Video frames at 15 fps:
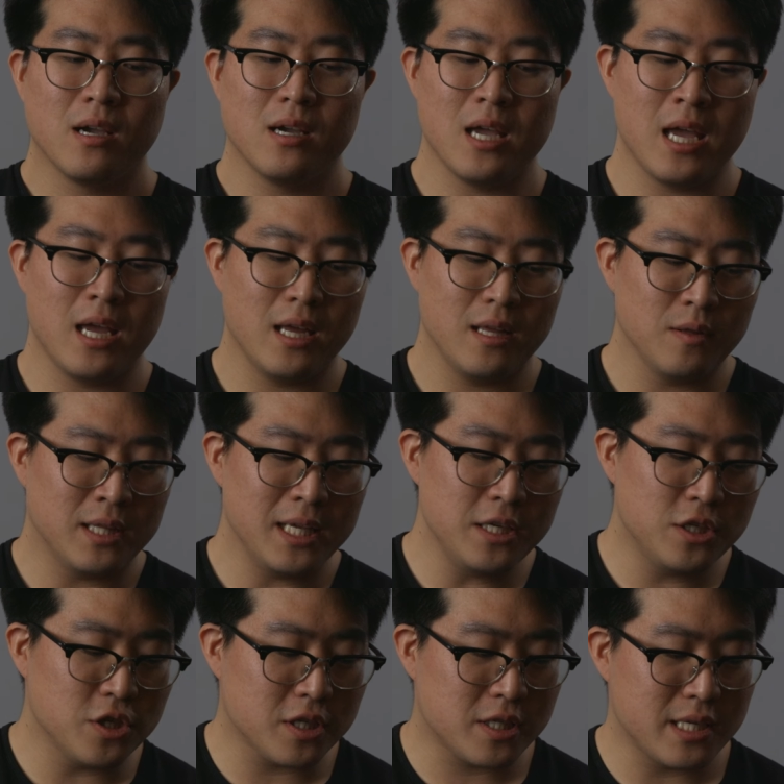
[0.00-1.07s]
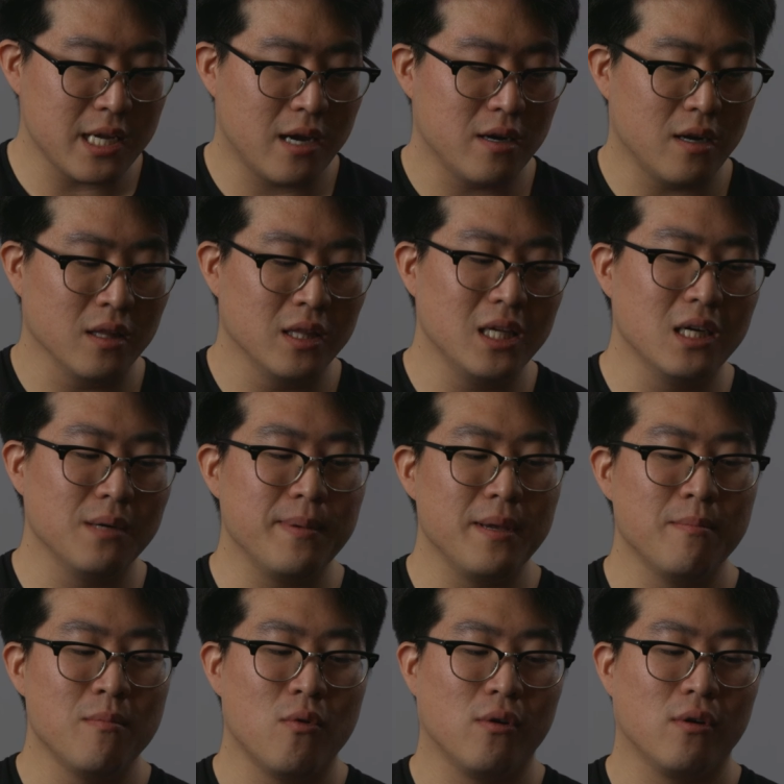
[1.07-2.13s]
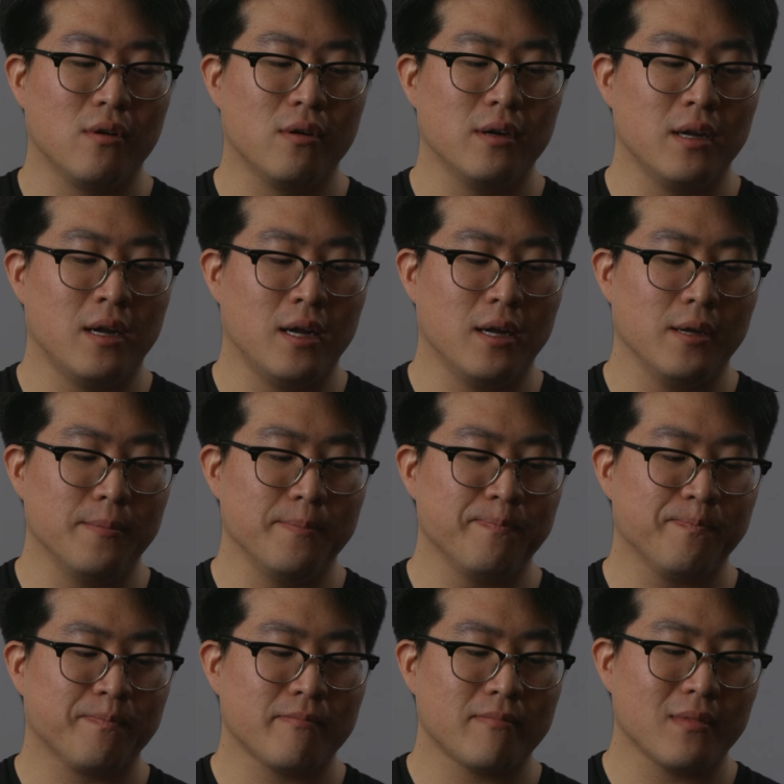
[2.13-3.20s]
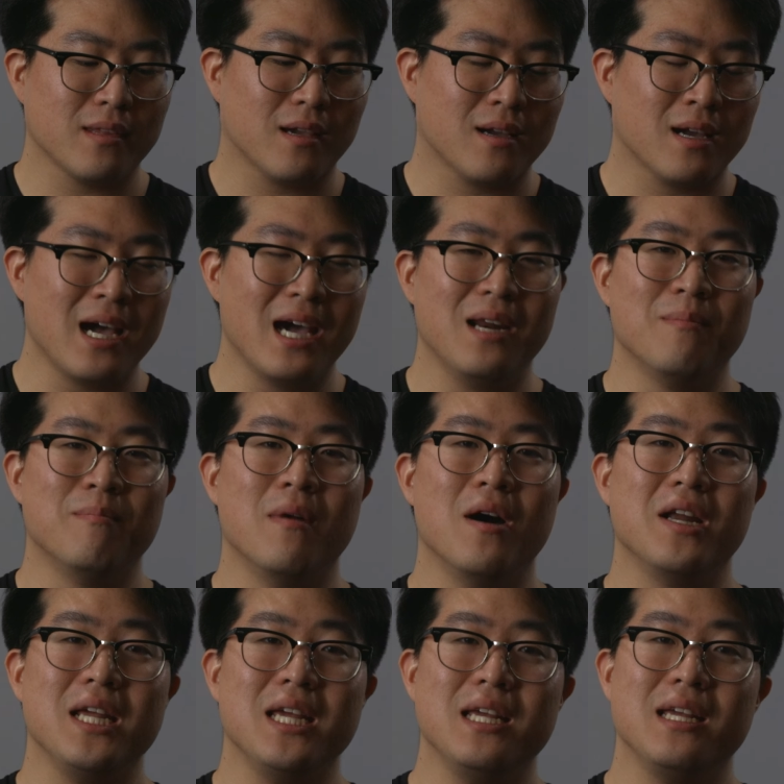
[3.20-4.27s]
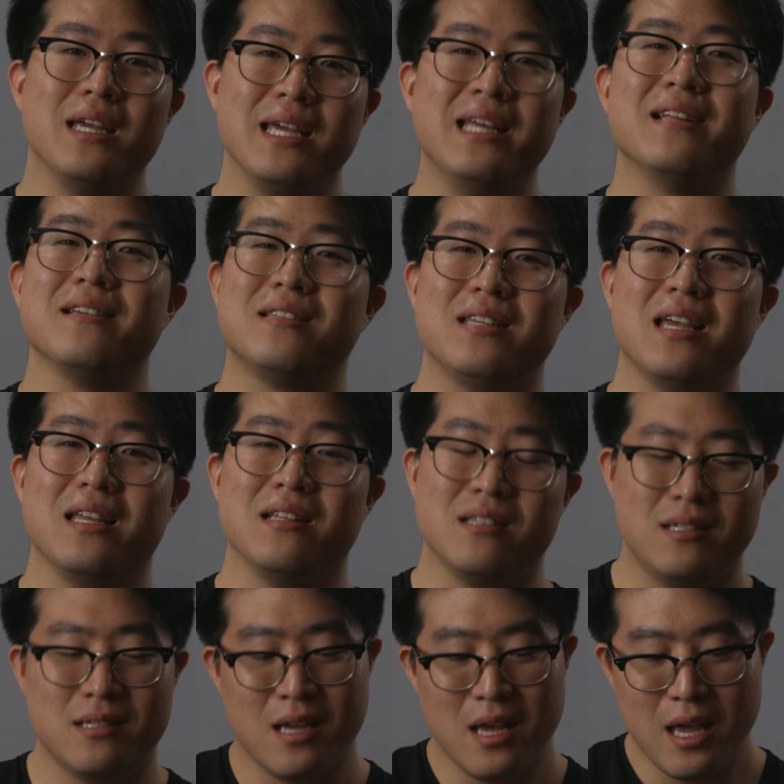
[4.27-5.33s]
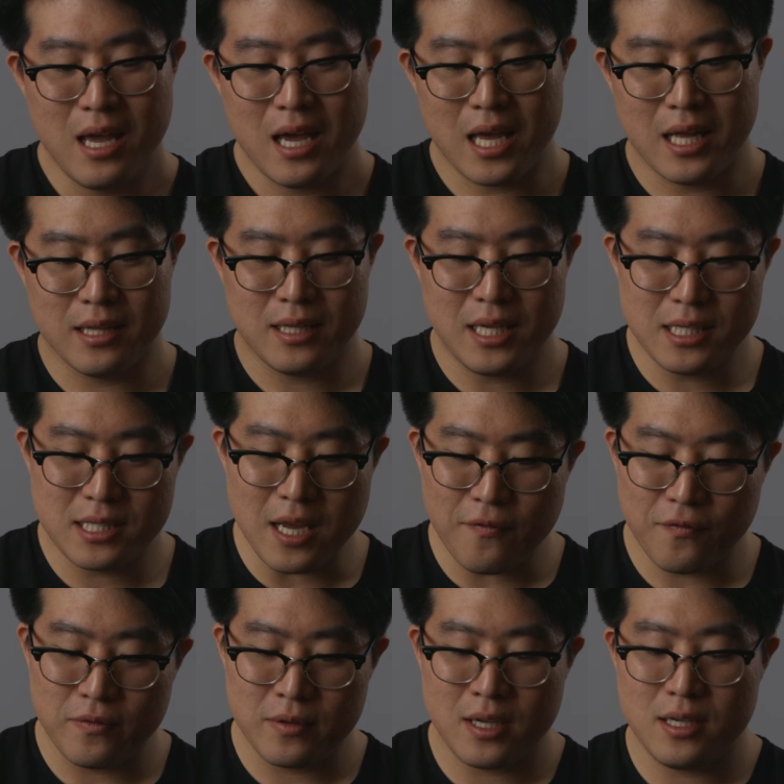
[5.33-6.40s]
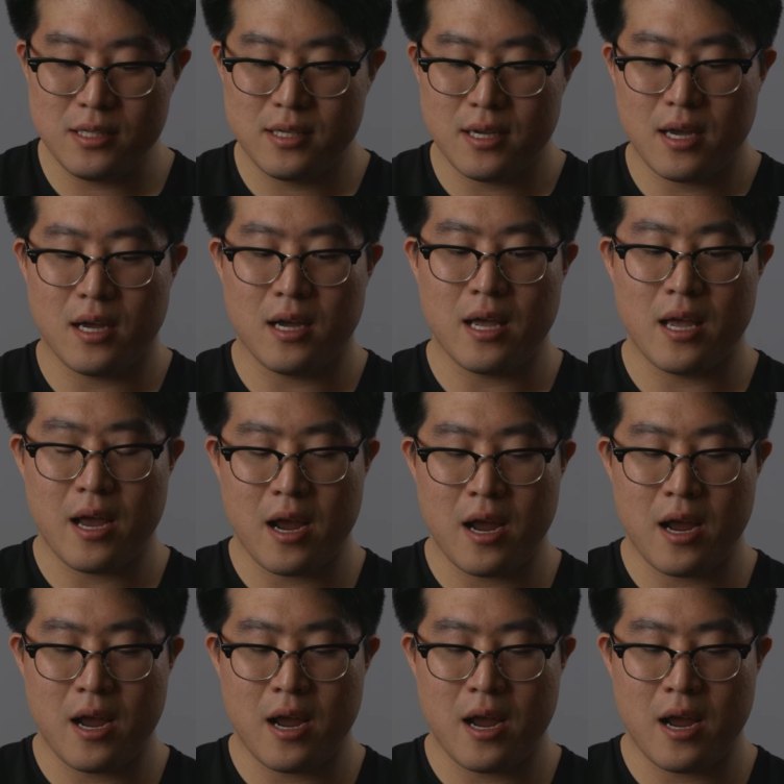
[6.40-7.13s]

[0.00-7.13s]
and these just sound a little bit more kind of muddy in a sense. And these AirPod